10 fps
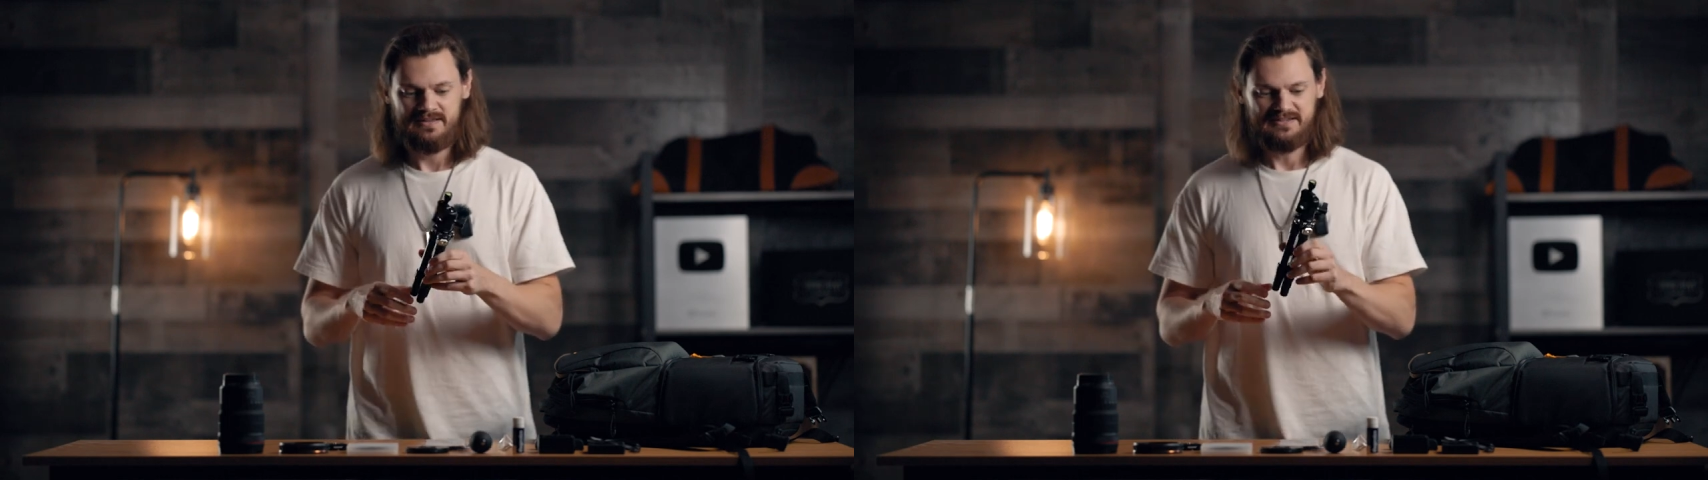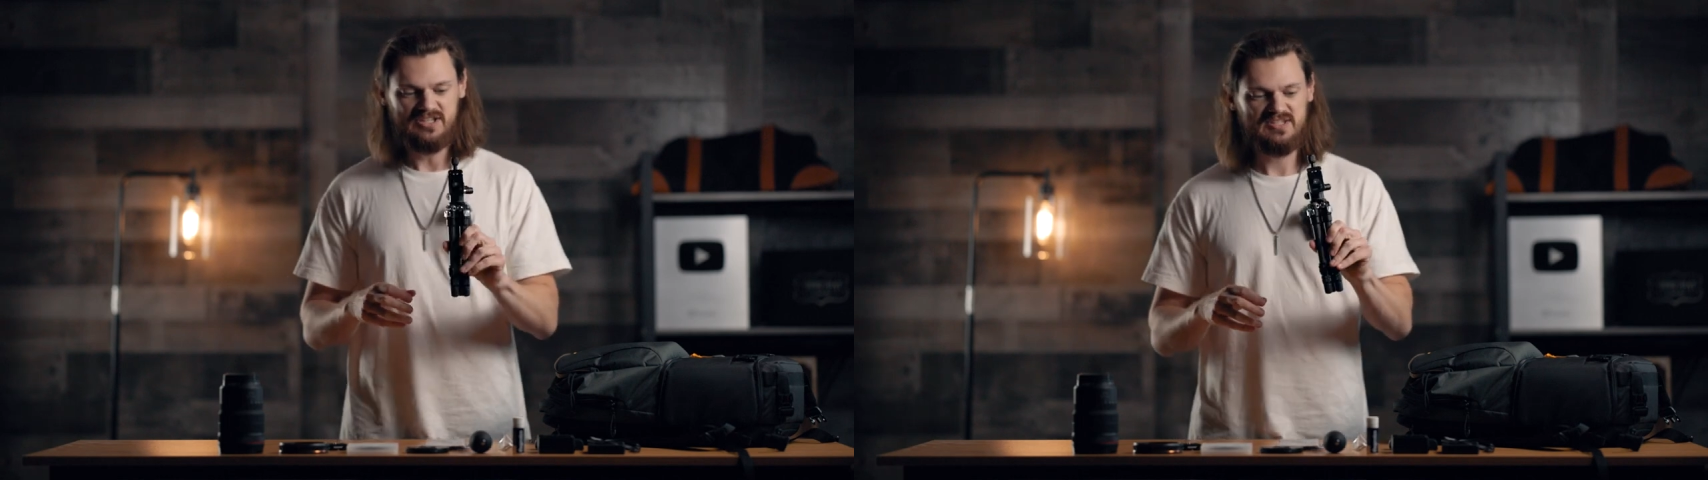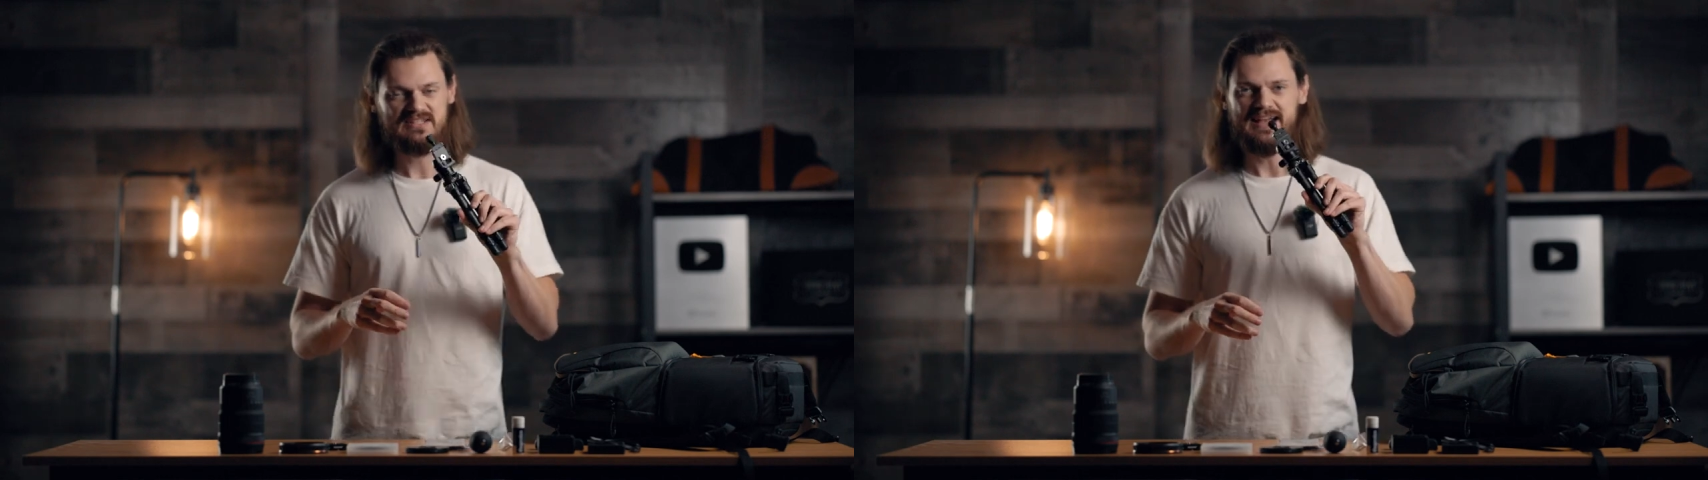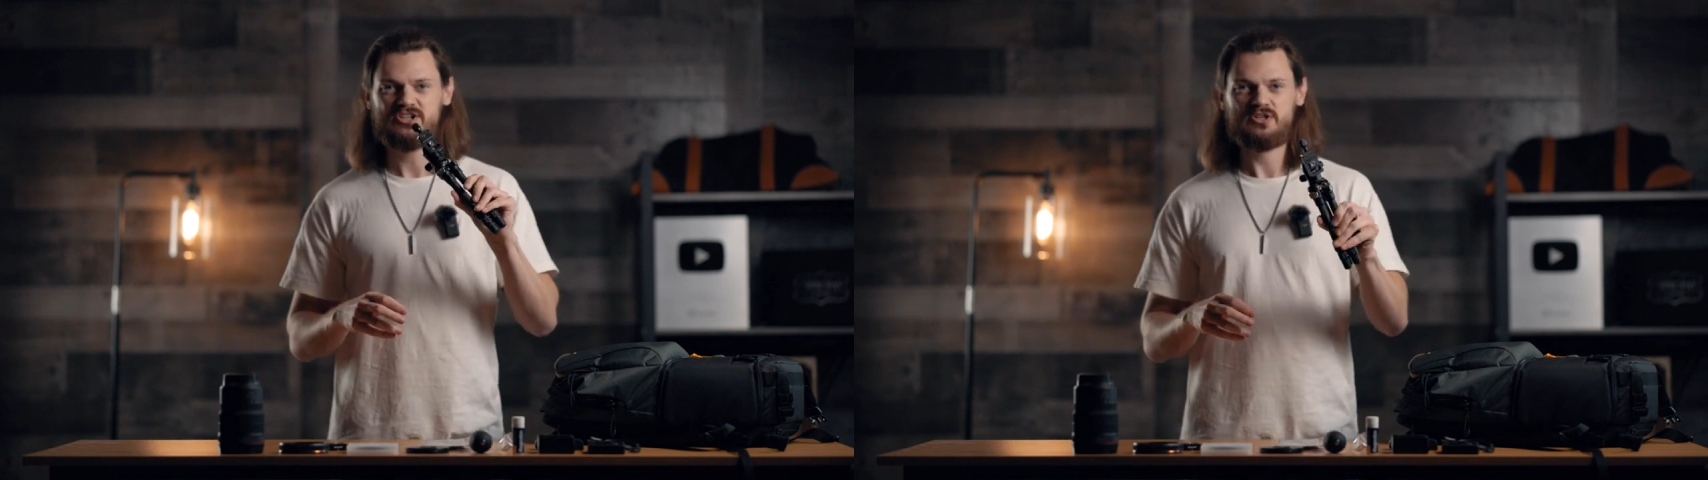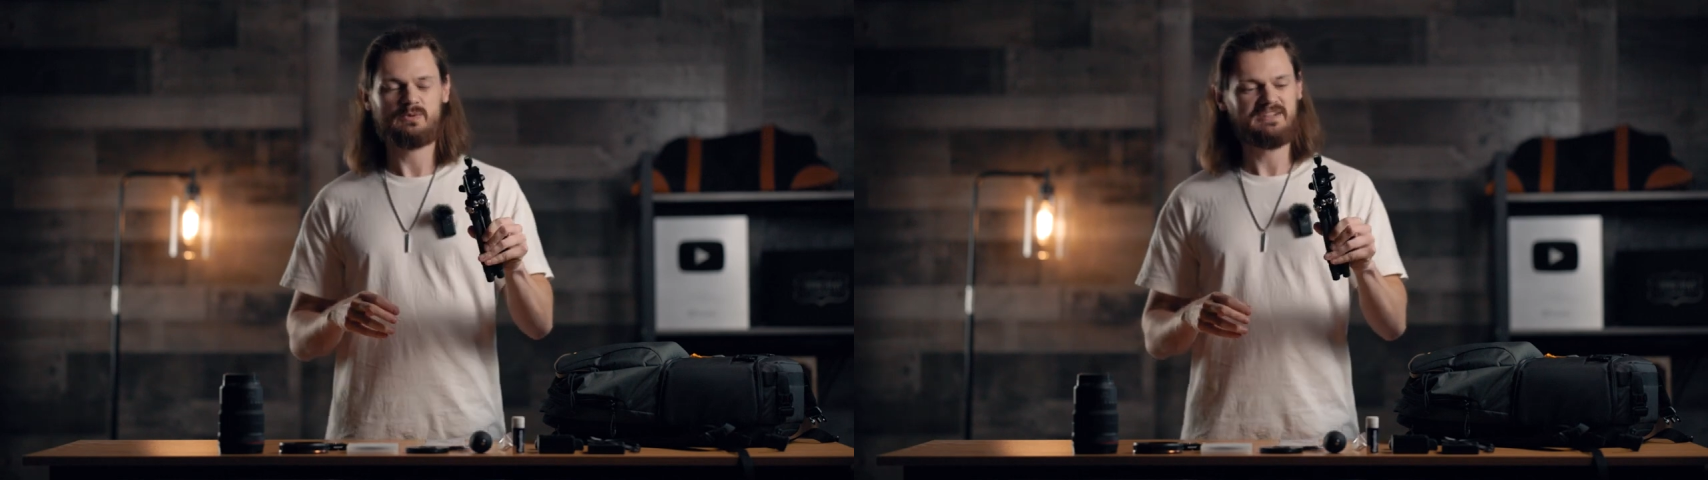This is
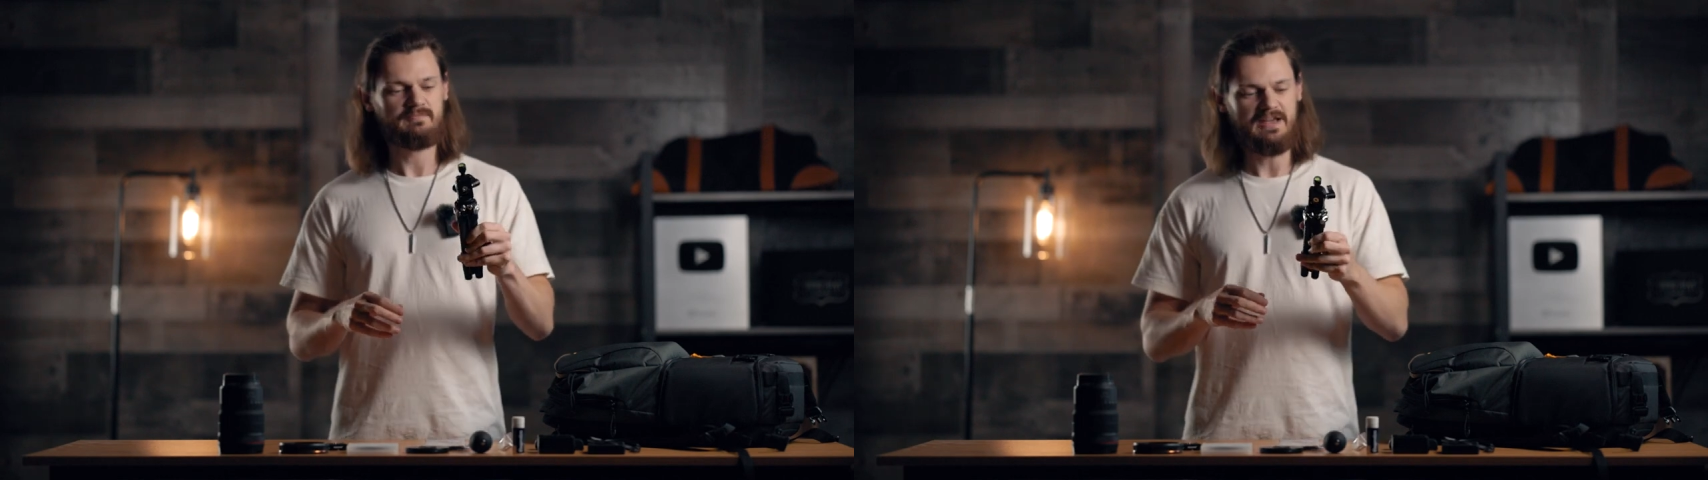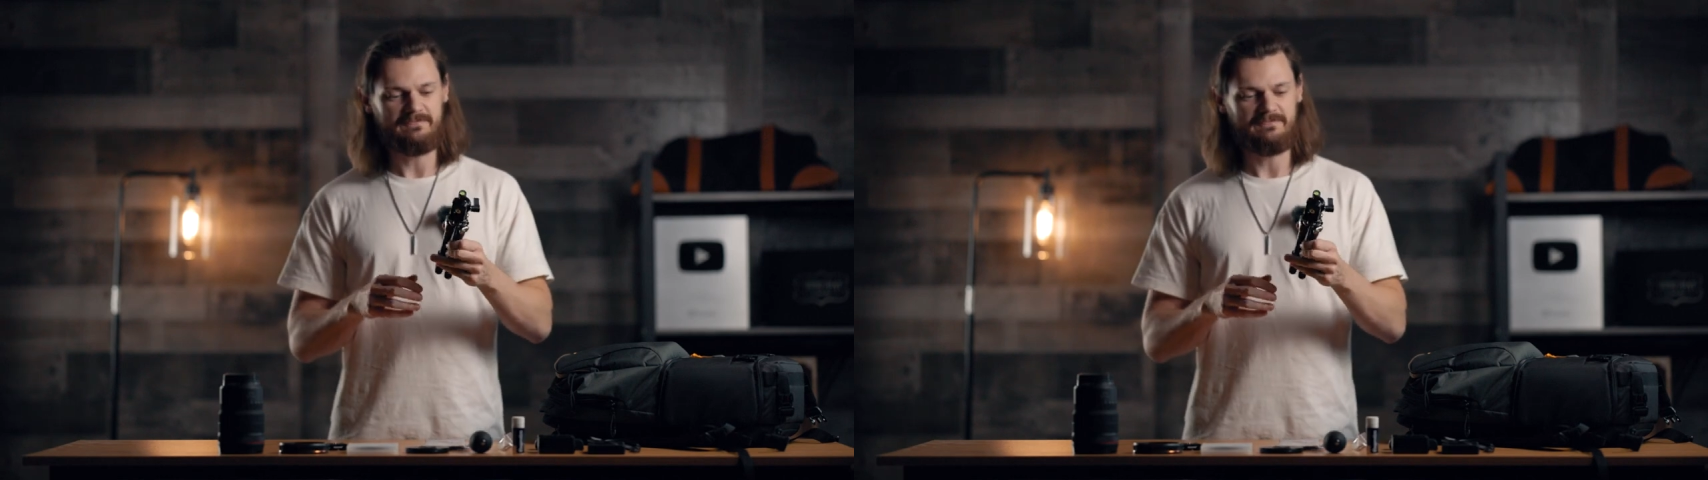actually one of my